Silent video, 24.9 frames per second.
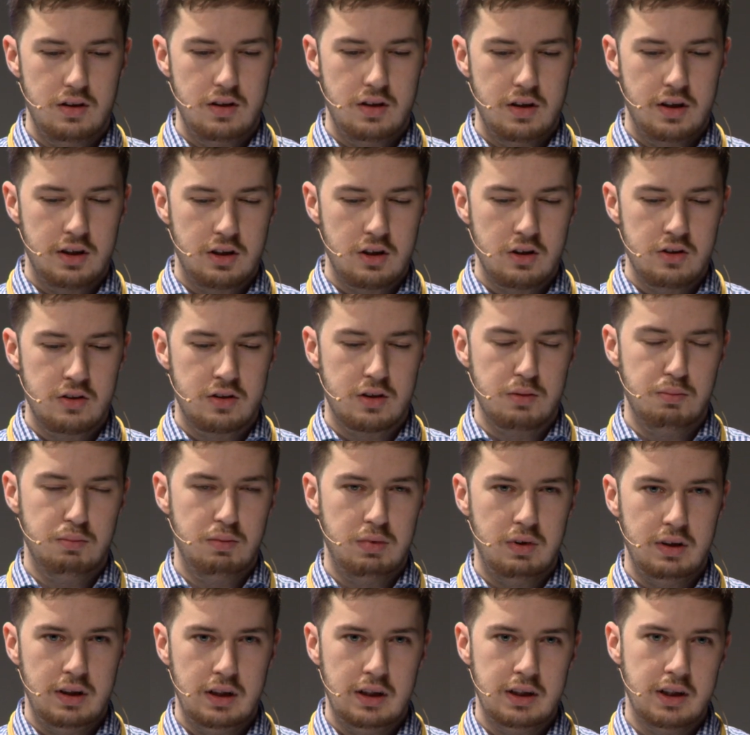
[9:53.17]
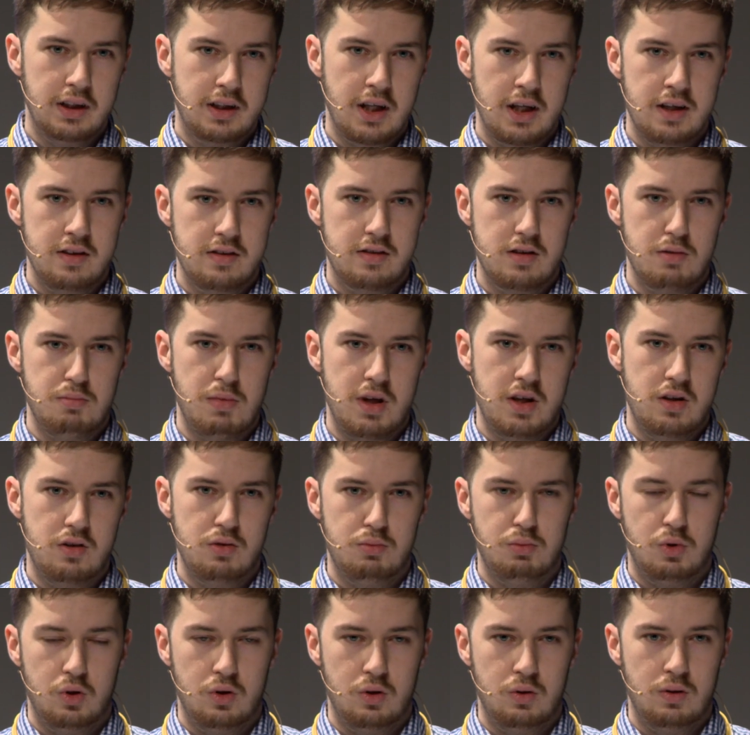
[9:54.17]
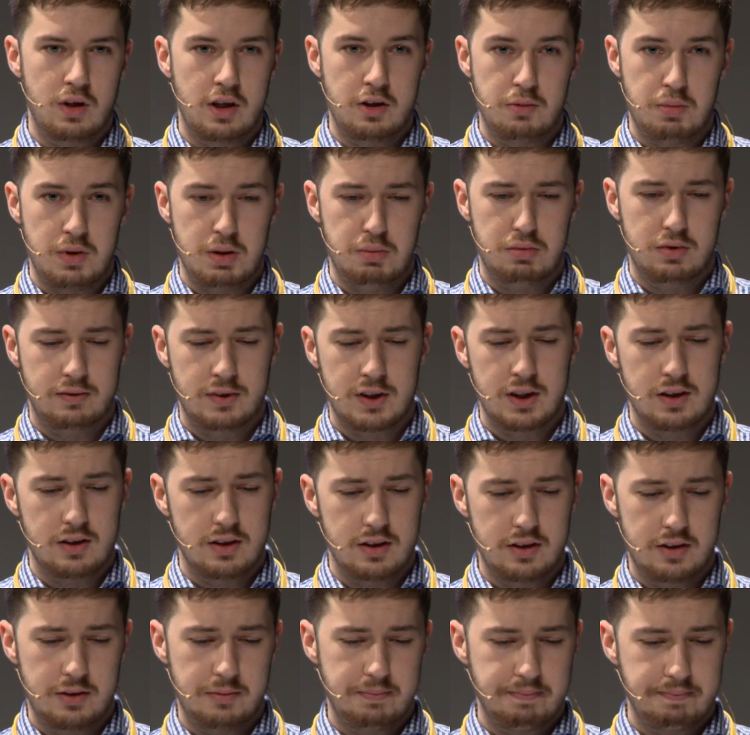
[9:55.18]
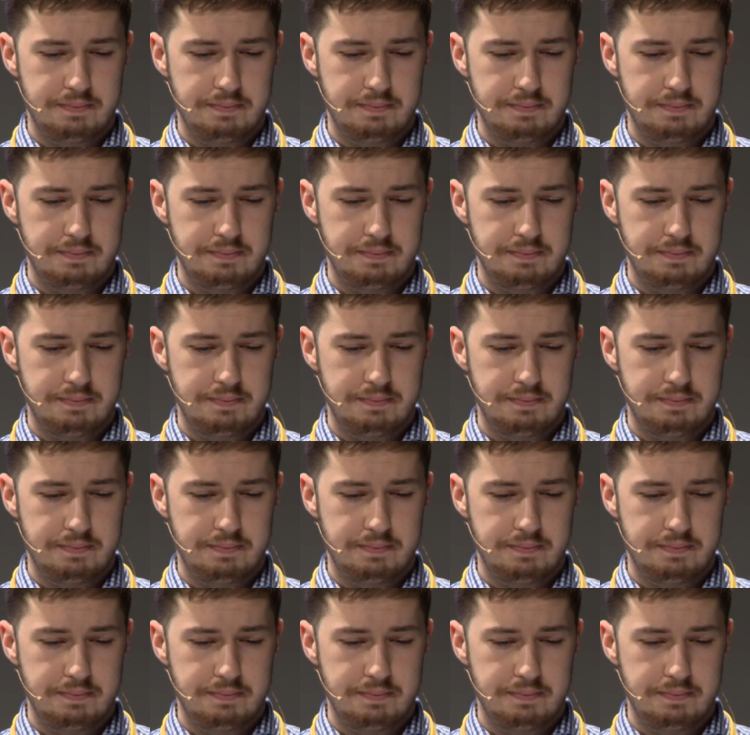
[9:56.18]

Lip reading: It goes completely against the mental model that's been provided.